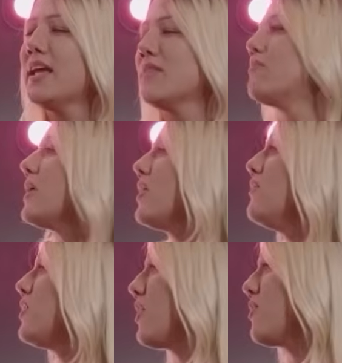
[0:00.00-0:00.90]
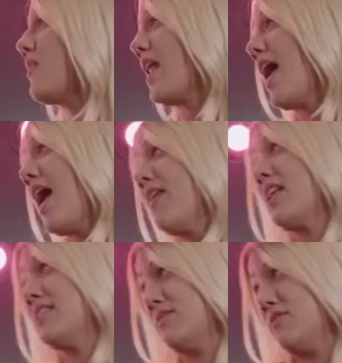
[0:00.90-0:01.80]
but I'll give you another one that I had that
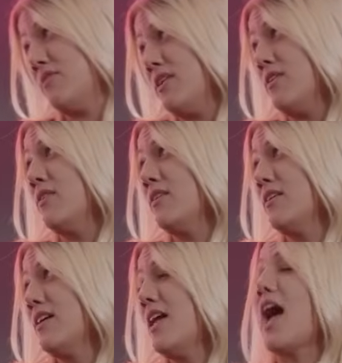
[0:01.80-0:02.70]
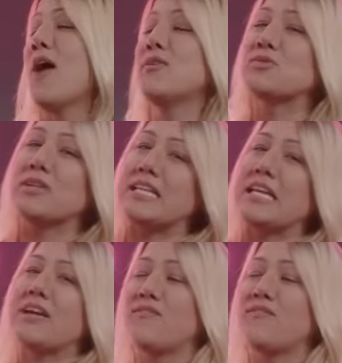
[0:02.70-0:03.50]
I did fulfill. Okay. I always wanted to get